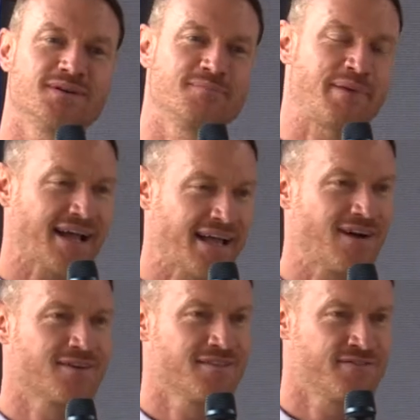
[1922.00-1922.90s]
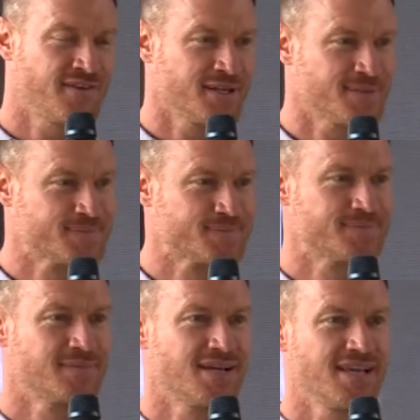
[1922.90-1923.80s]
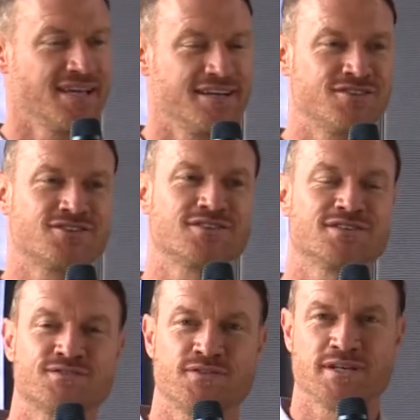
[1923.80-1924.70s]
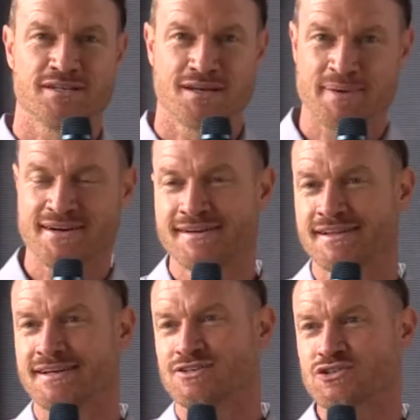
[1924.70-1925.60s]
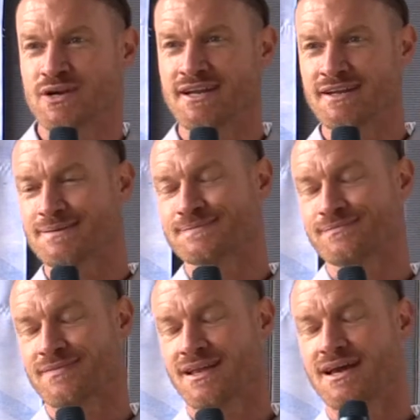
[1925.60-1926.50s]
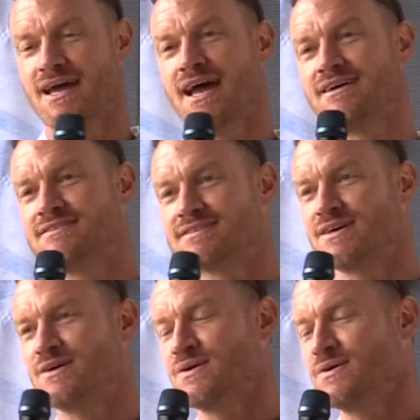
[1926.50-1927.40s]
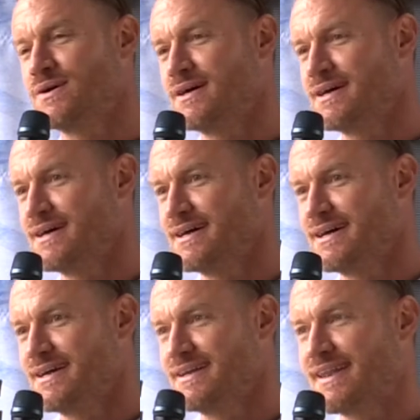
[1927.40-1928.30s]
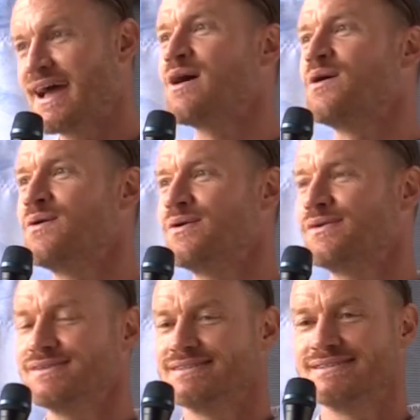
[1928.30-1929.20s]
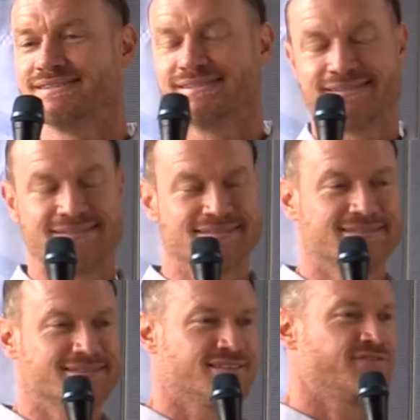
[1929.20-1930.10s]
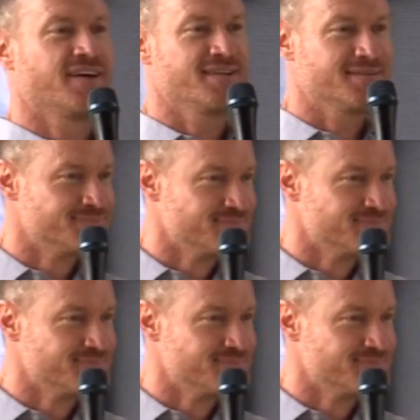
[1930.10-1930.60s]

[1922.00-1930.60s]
back out of the fight. He had injured his foot, apparently, in training, and so now the fight